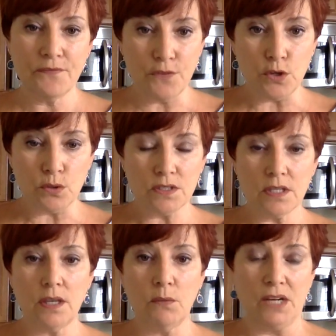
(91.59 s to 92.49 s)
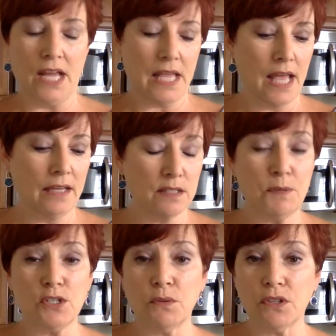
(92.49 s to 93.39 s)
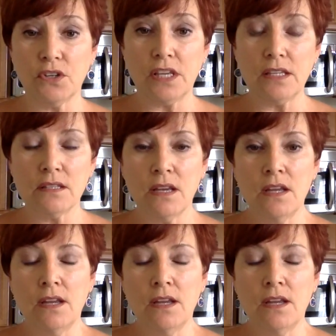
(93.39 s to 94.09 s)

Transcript: foods when I can, especially with cookies.